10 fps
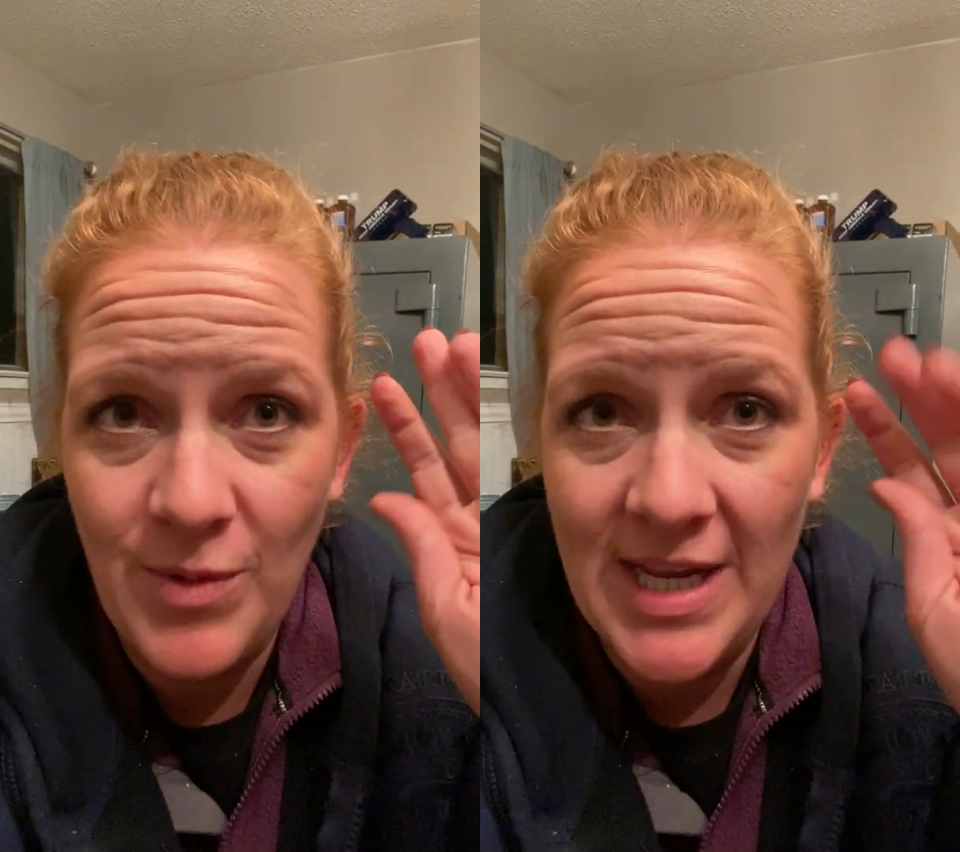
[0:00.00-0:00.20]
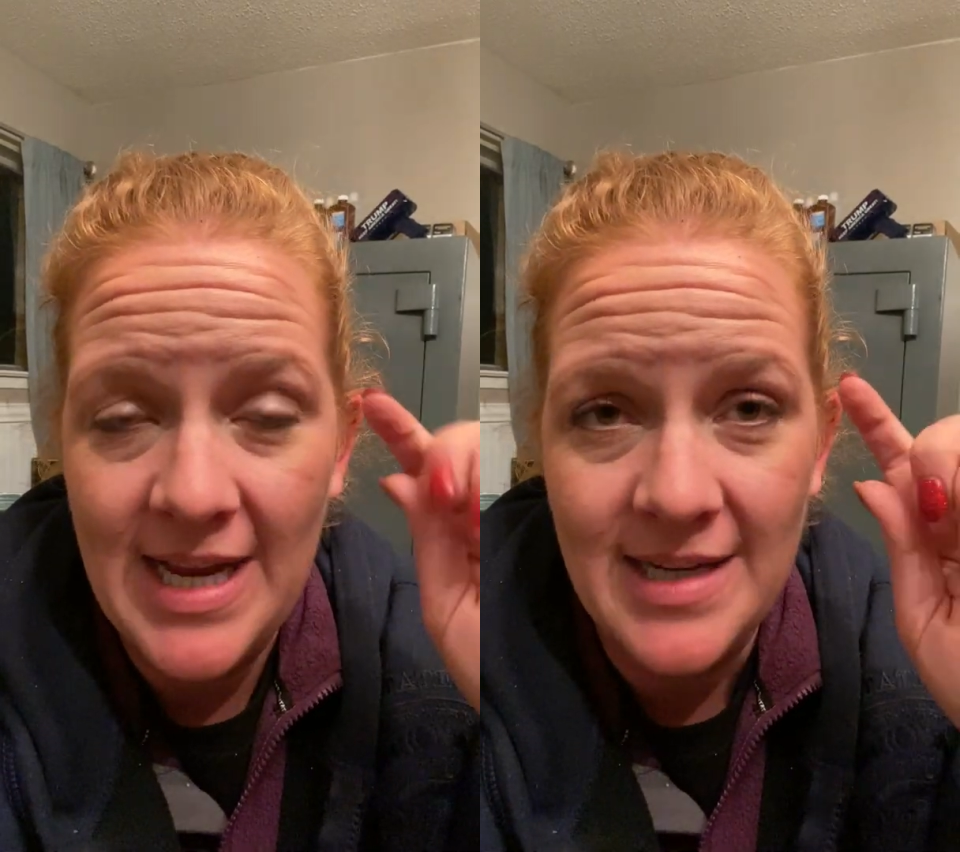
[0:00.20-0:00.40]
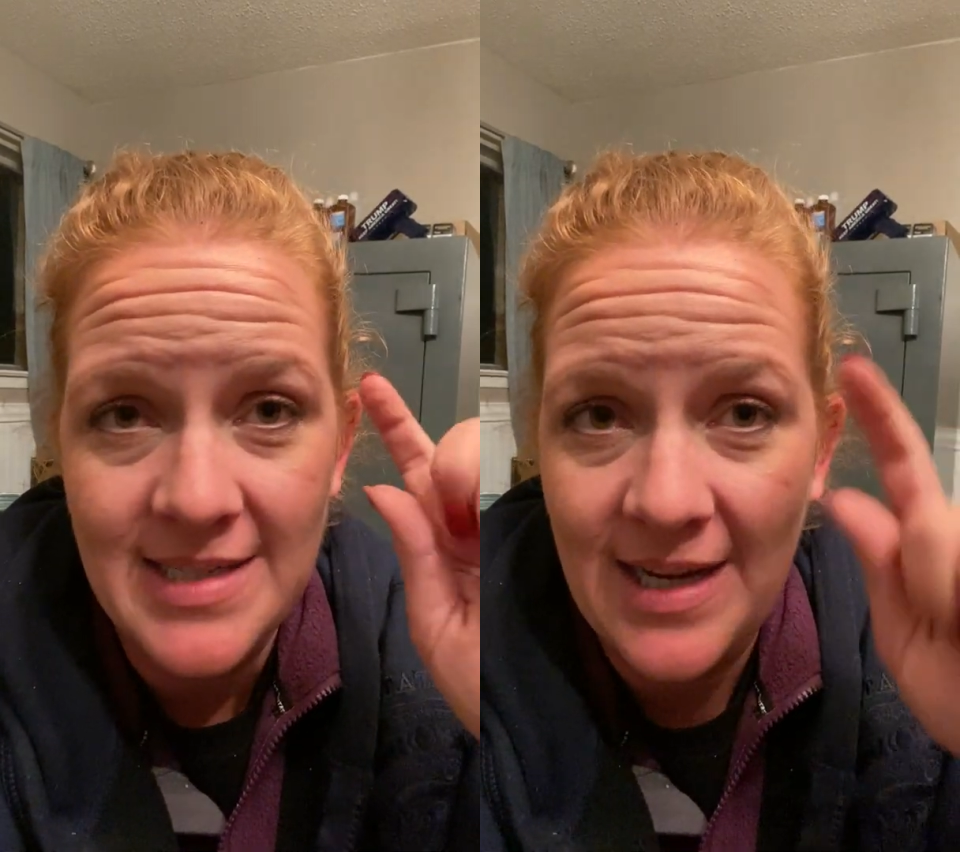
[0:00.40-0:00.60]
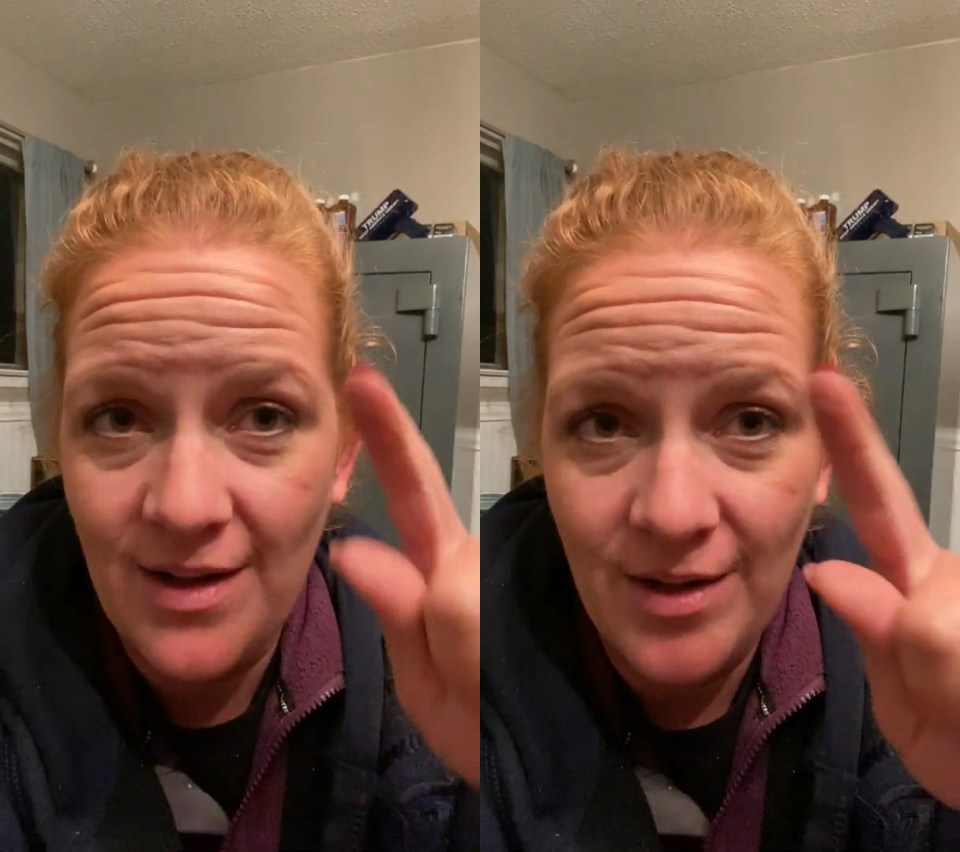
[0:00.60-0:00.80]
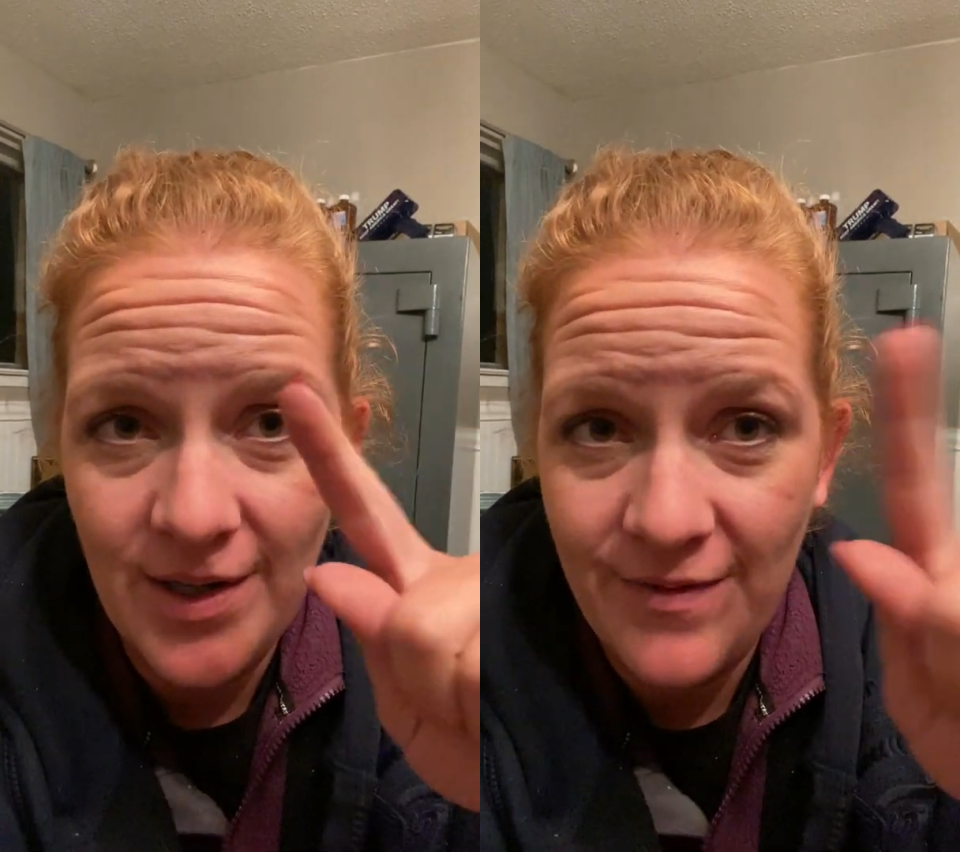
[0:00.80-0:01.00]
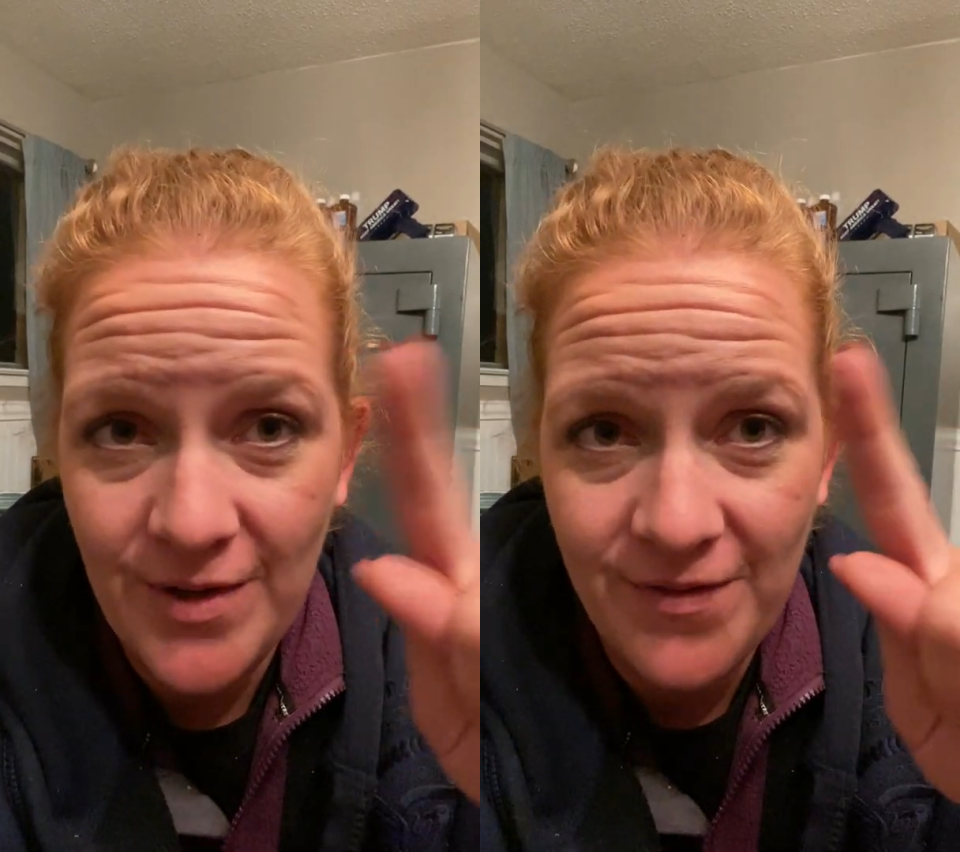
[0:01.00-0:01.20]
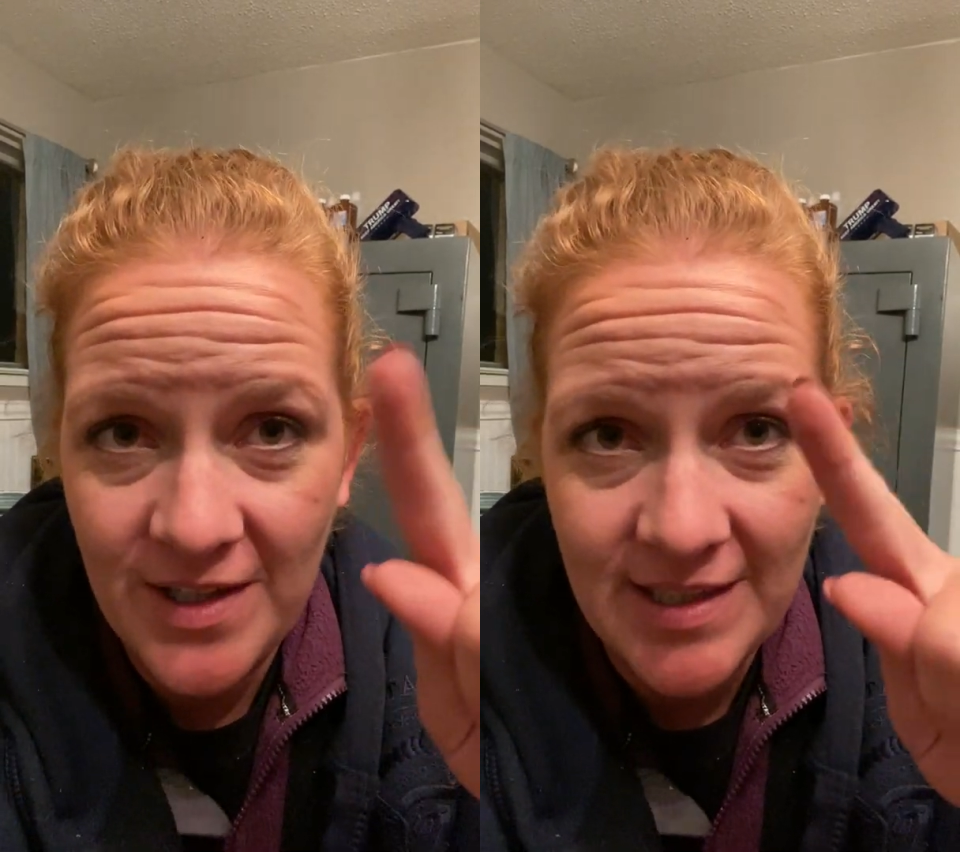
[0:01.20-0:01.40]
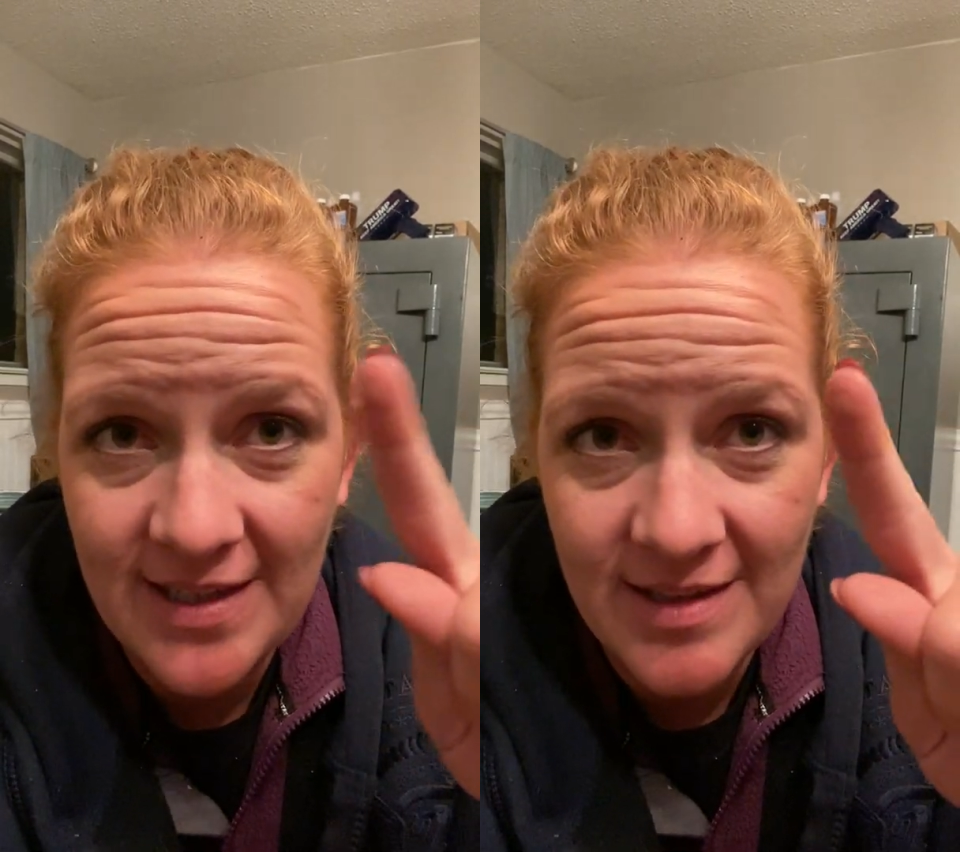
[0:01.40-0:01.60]
We can't tell if you
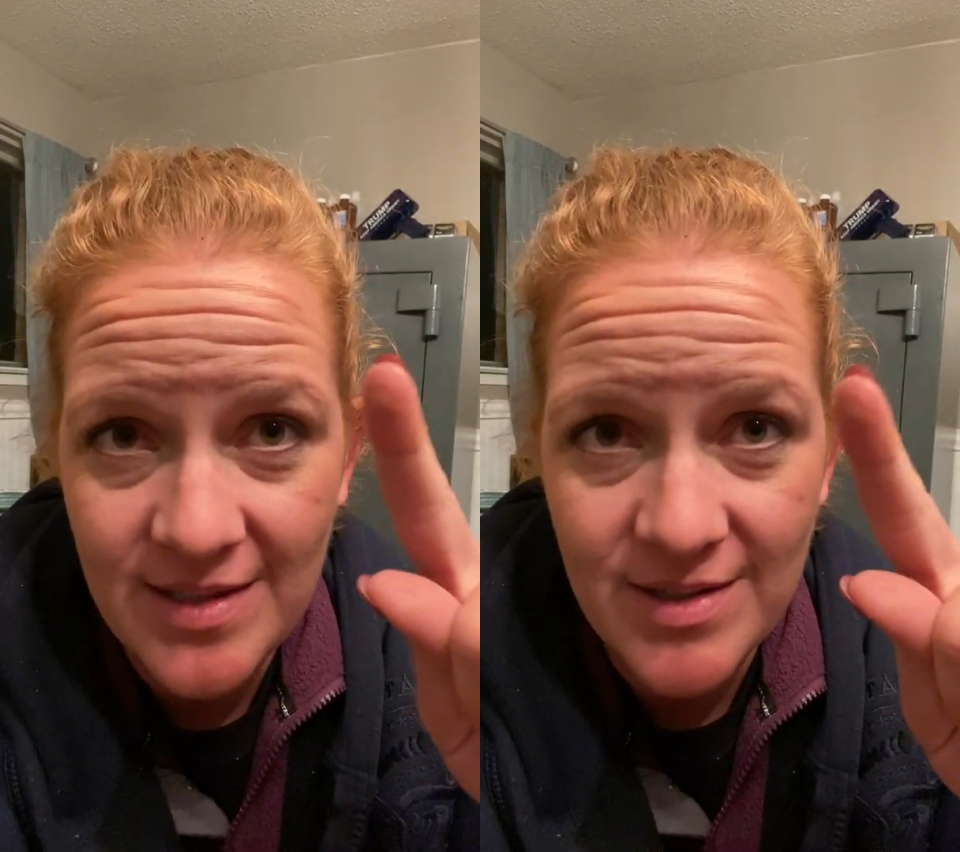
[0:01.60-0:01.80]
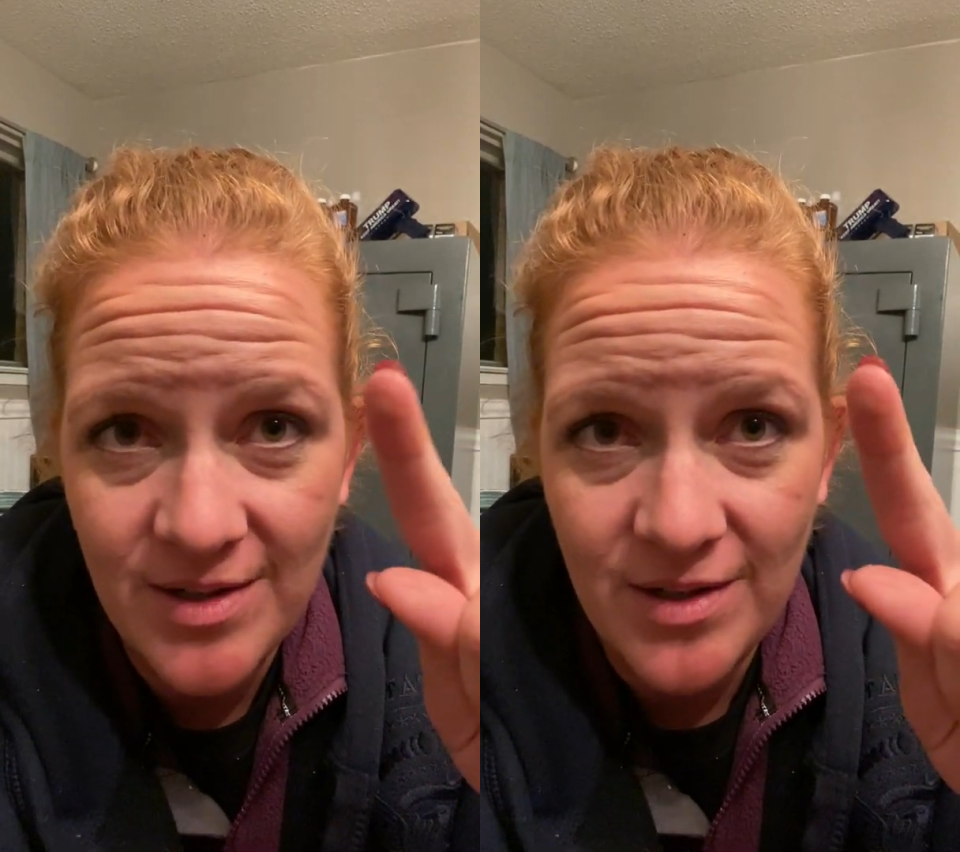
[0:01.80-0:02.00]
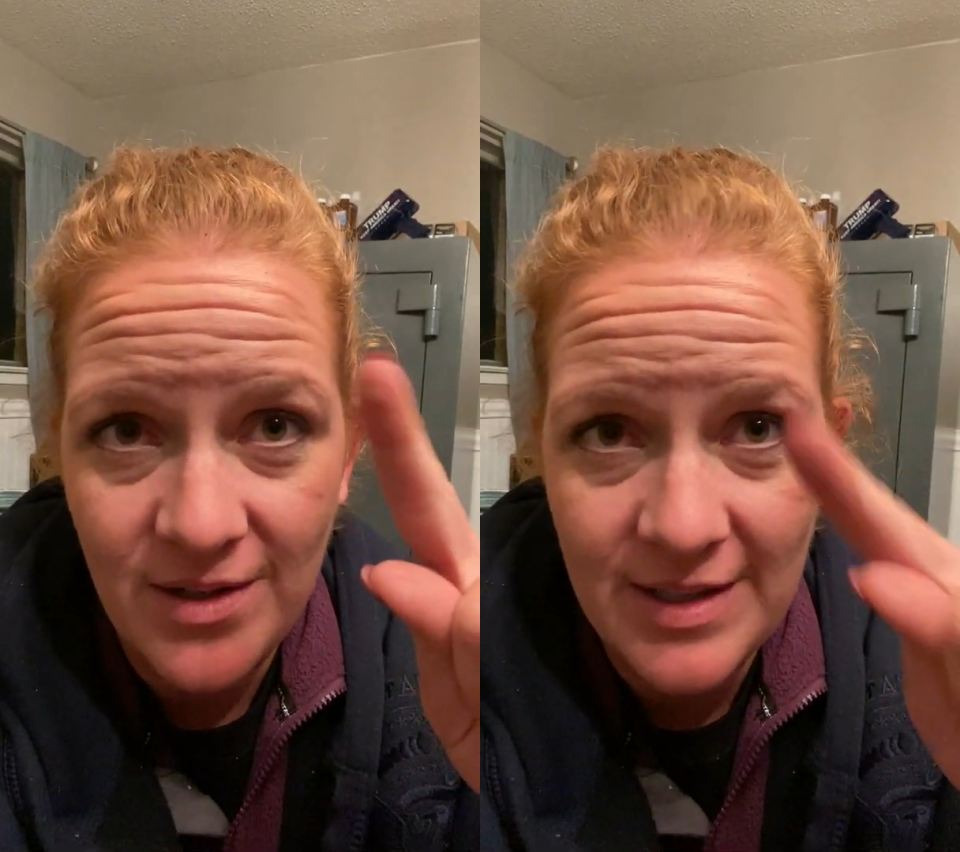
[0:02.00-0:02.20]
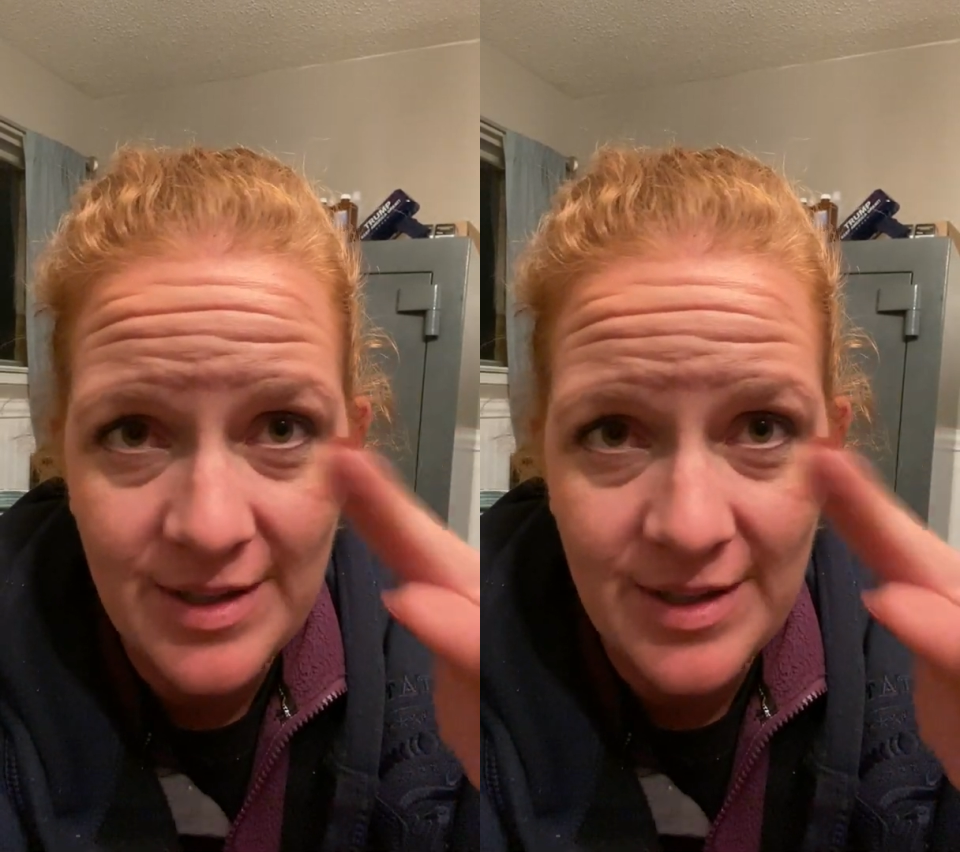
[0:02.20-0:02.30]
filled out this circle